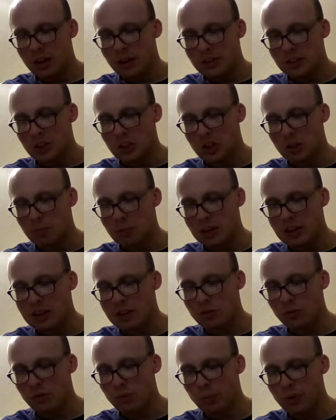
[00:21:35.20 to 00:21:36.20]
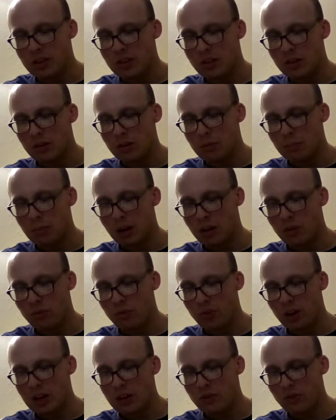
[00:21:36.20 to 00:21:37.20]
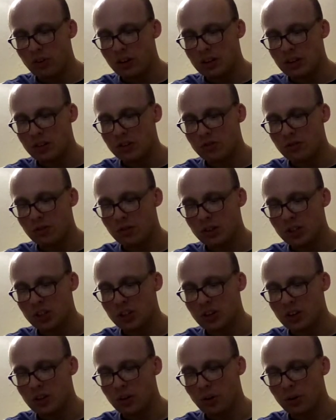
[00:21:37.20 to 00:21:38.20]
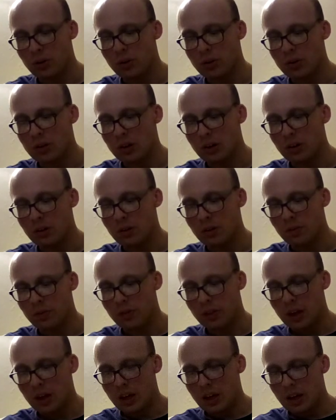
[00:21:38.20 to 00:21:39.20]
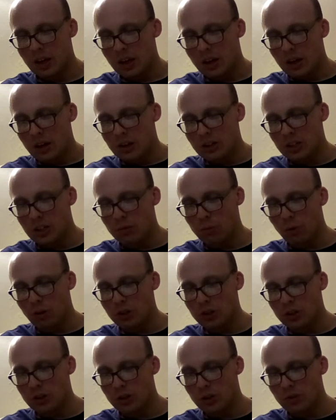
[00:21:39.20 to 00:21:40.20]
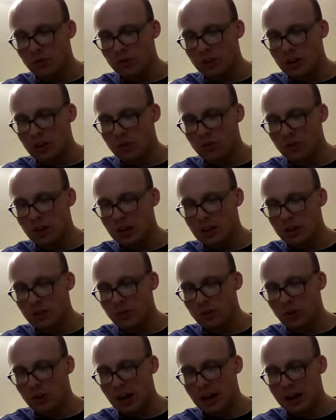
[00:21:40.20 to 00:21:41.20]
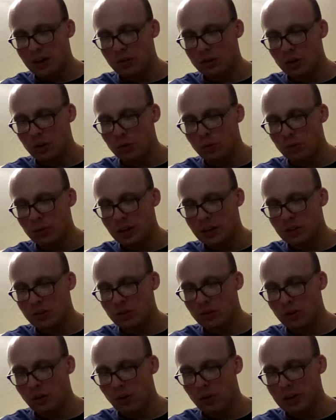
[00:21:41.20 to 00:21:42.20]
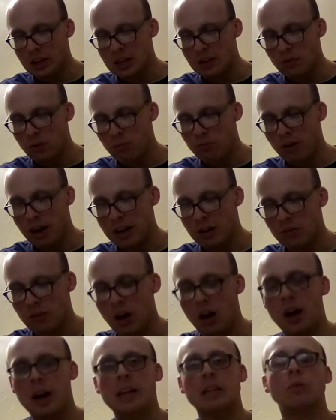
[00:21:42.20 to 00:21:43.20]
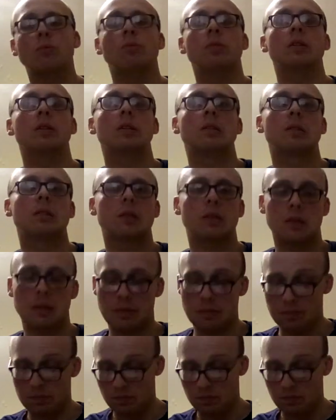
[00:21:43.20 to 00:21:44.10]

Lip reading: She speaks with wisdom, and faithful instruction is on her tongue. She watches over the affairs of her household and does not eat the bread of idleness.